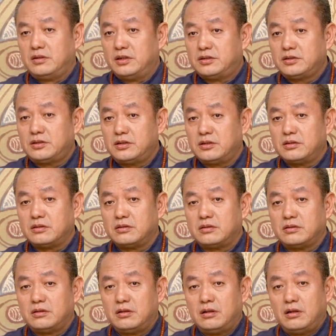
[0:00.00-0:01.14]
is
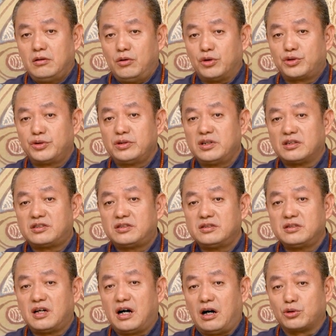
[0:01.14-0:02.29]
promoted. Rich,
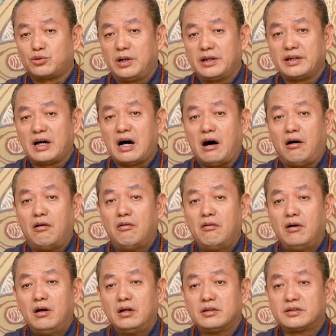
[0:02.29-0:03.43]
living in
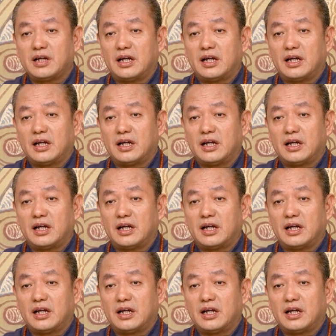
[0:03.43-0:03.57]
abundance,